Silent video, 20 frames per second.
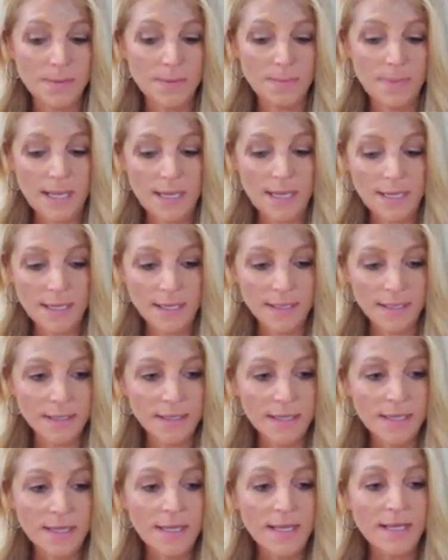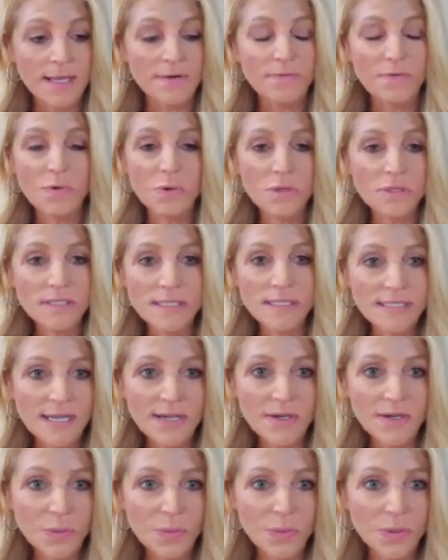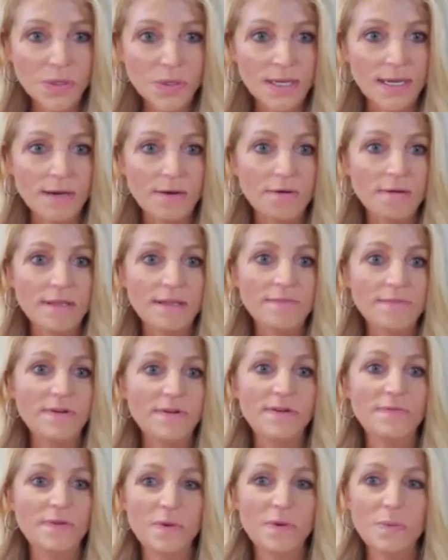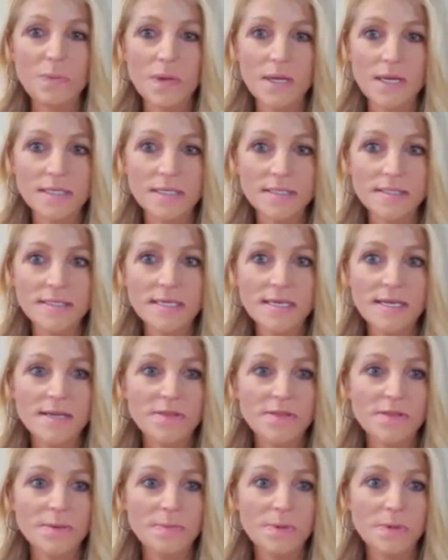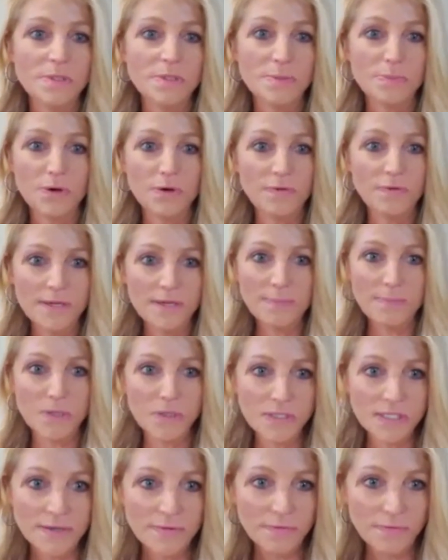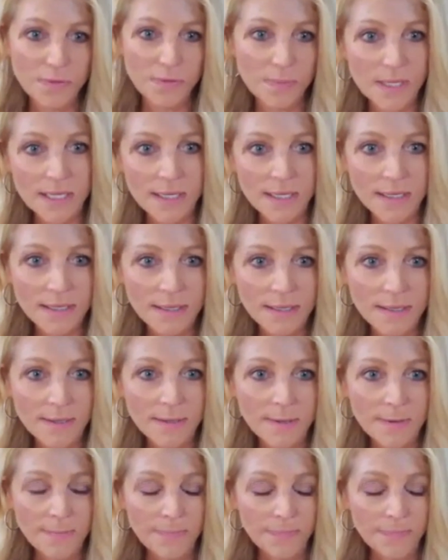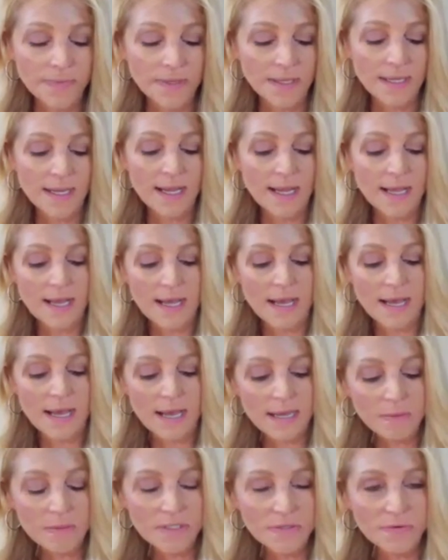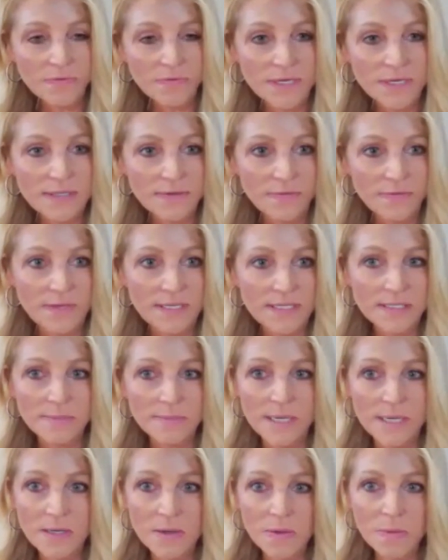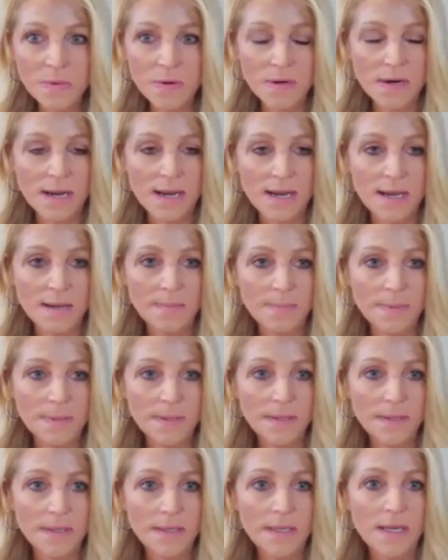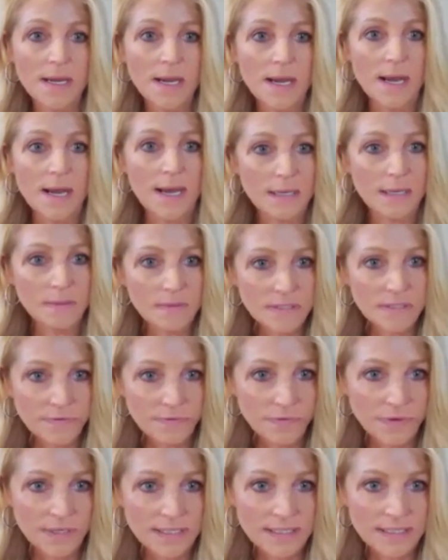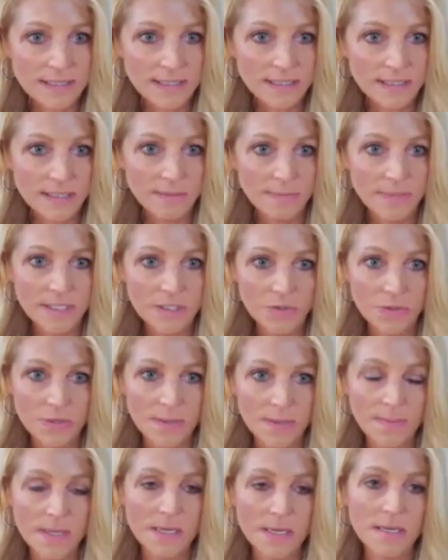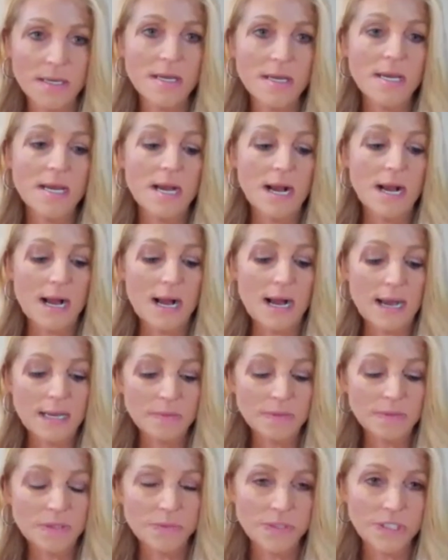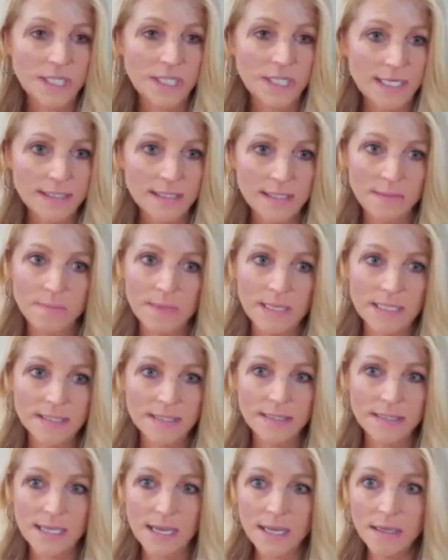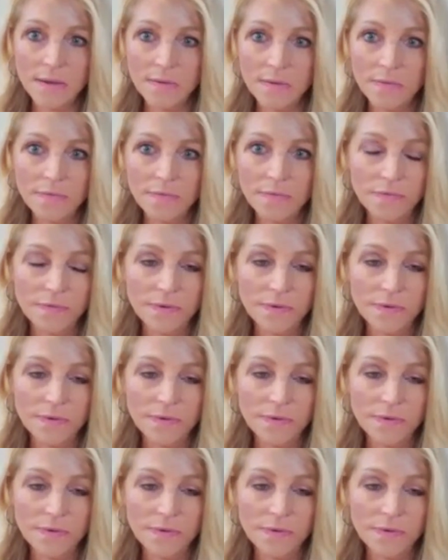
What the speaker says: our pain. And of course, it's not going to work out, even if it was the most perfect person for me. I was afraid to face my own crap. I was afraid to sit in my trauma. I was rejecting myself